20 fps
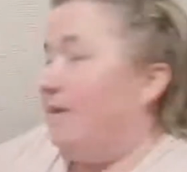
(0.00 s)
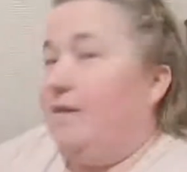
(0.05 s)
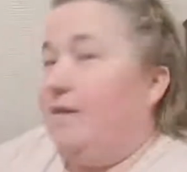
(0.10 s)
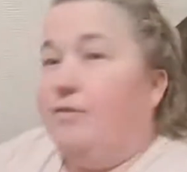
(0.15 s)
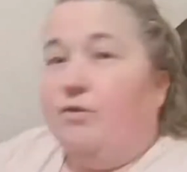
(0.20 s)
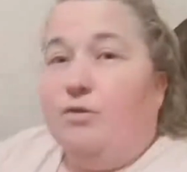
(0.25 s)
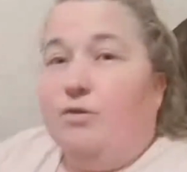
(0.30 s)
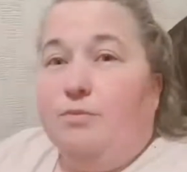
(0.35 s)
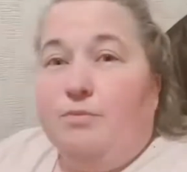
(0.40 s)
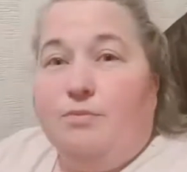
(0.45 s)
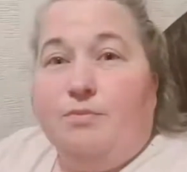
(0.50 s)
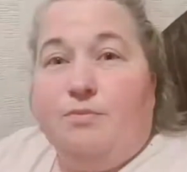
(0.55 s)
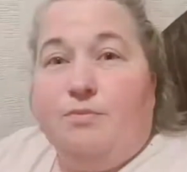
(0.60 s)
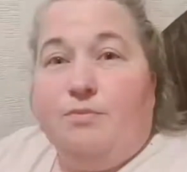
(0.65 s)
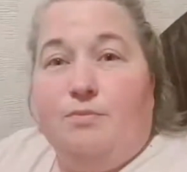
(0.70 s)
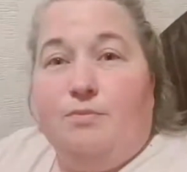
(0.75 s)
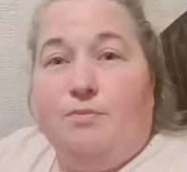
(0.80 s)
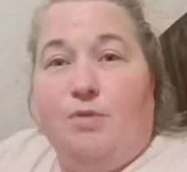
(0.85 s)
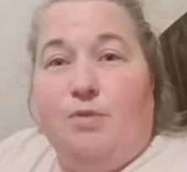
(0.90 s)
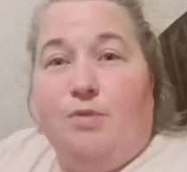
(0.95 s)
So I've already
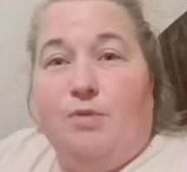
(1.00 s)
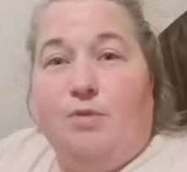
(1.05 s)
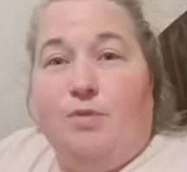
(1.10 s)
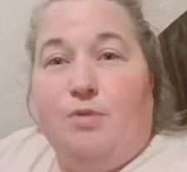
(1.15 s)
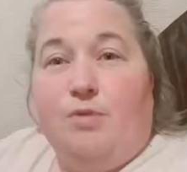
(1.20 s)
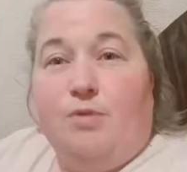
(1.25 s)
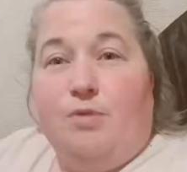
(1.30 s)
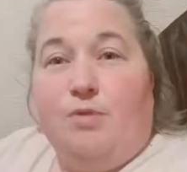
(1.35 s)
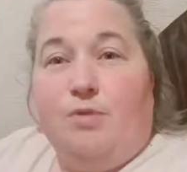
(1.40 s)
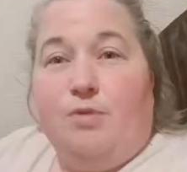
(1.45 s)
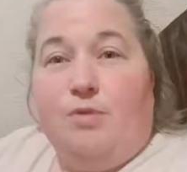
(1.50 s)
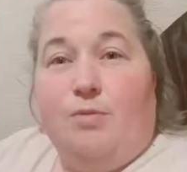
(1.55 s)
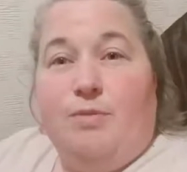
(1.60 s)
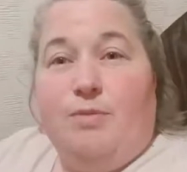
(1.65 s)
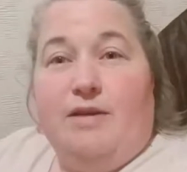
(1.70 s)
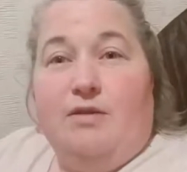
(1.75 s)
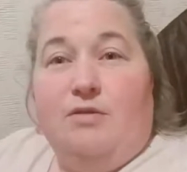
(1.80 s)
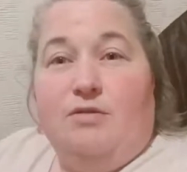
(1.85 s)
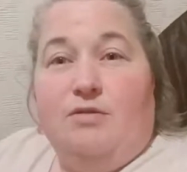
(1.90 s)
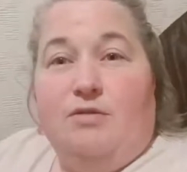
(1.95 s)
given probably
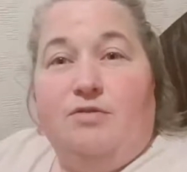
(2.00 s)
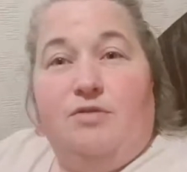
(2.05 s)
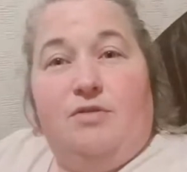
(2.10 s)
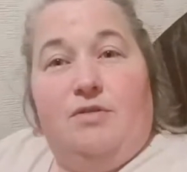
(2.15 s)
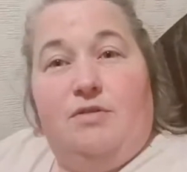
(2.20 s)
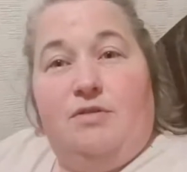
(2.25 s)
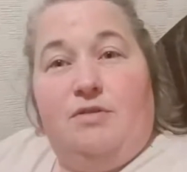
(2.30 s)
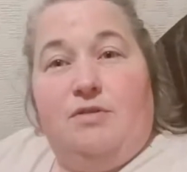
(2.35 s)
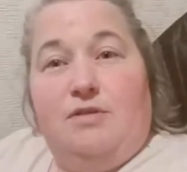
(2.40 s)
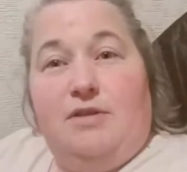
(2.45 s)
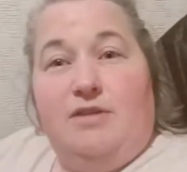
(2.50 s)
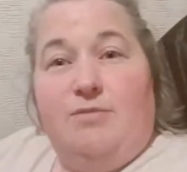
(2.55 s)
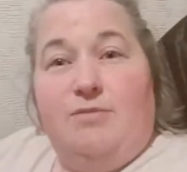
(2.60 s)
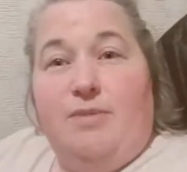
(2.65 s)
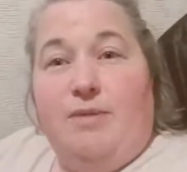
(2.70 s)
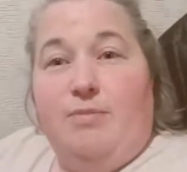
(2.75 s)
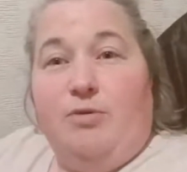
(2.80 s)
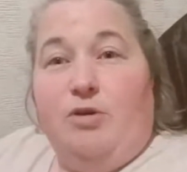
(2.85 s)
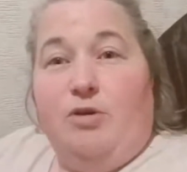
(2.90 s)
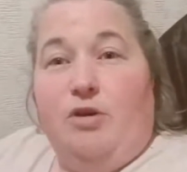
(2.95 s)
enough to give
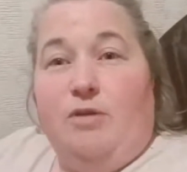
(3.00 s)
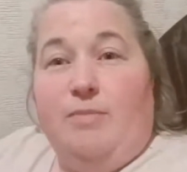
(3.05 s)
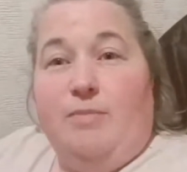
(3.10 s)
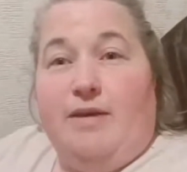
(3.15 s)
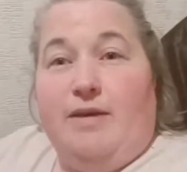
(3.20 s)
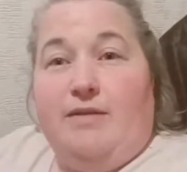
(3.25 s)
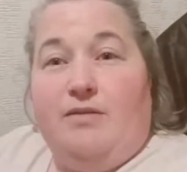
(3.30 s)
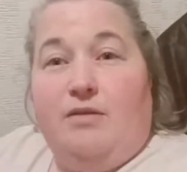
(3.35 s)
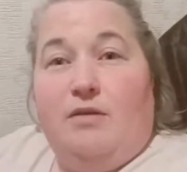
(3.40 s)
people nightmares.